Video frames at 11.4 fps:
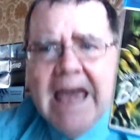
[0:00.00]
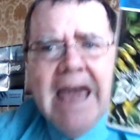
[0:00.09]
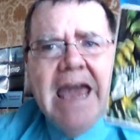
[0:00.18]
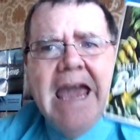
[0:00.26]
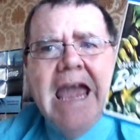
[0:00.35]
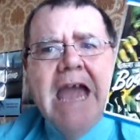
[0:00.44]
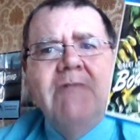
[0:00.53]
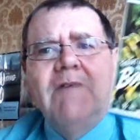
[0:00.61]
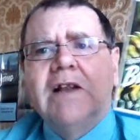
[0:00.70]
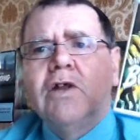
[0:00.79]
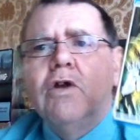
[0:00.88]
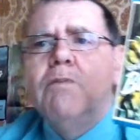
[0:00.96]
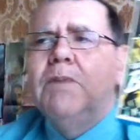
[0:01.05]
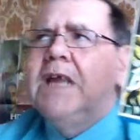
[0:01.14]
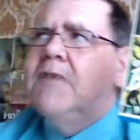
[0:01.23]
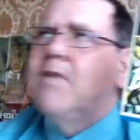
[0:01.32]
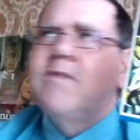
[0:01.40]
In fact, I don't
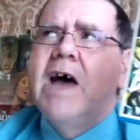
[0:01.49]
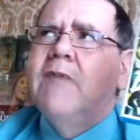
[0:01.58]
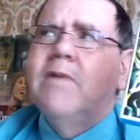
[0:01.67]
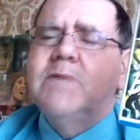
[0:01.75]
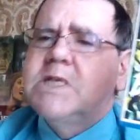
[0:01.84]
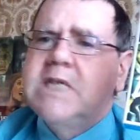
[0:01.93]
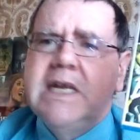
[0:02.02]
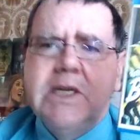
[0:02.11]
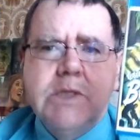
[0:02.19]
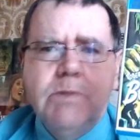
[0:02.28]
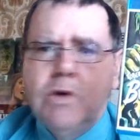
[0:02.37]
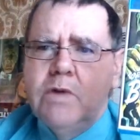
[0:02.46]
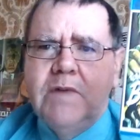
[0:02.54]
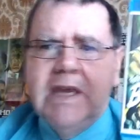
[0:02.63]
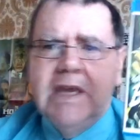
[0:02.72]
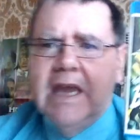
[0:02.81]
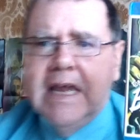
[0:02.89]
believe I've ever seen this
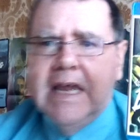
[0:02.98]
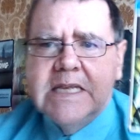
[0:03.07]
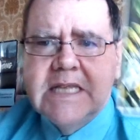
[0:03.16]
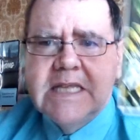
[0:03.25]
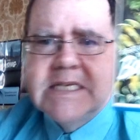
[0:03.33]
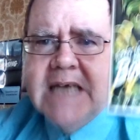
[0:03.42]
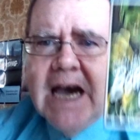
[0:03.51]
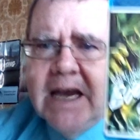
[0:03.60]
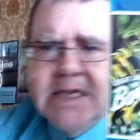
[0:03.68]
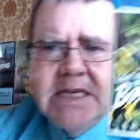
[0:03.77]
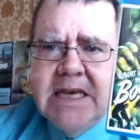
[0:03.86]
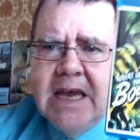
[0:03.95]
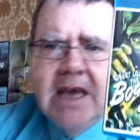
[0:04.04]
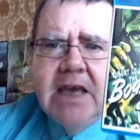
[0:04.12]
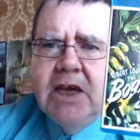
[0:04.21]
movie in its entirety.